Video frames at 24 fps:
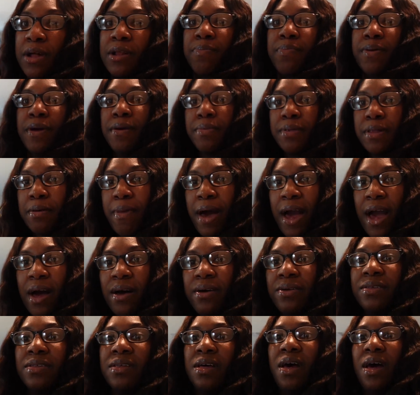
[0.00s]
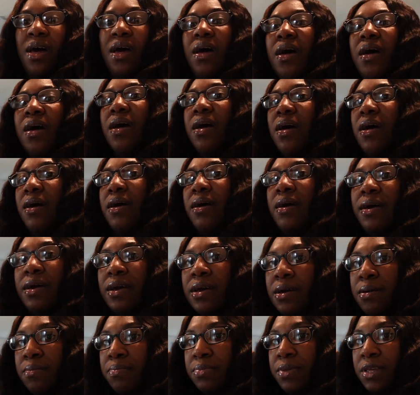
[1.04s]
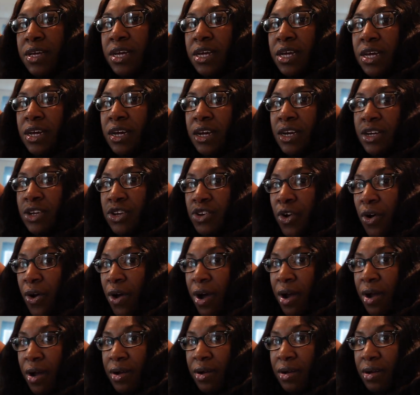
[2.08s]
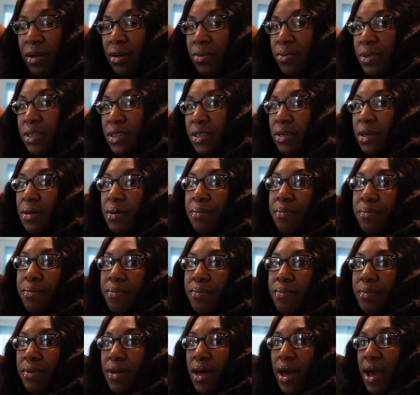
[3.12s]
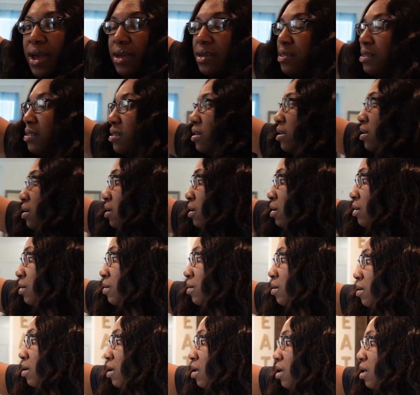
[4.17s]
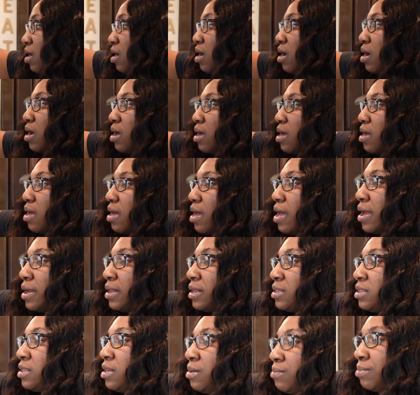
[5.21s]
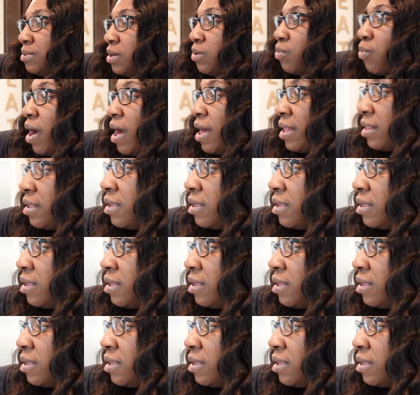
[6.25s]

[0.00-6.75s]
about the people in my house. An empty jar. It was some iced tea in here. And it's empty. Why